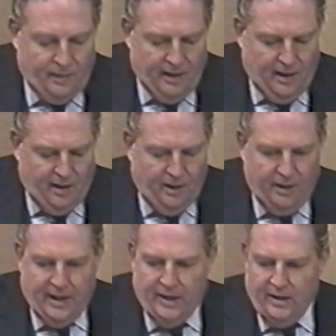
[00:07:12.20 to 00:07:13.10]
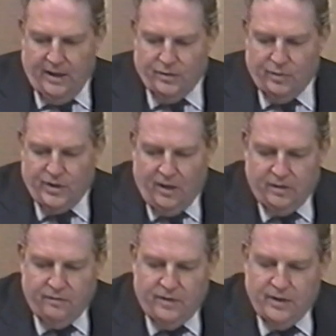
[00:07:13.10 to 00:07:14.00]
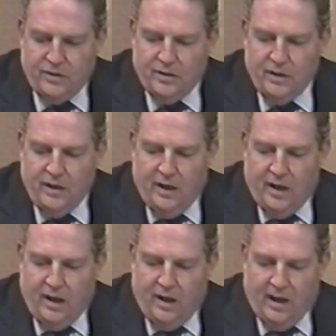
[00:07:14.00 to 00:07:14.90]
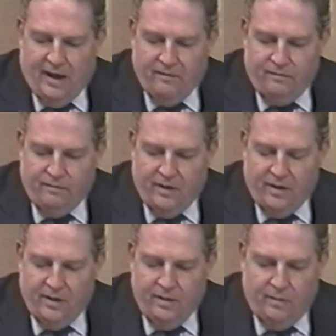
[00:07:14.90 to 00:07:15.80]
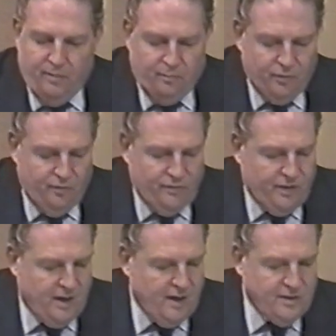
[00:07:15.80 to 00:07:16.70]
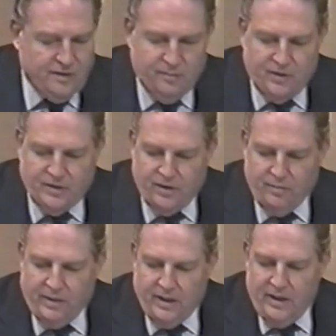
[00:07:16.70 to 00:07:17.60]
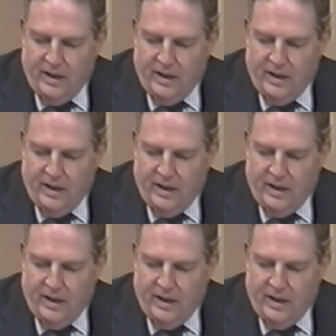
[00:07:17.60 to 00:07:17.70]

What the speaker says: And as a result of this, I've improved the concept considerably.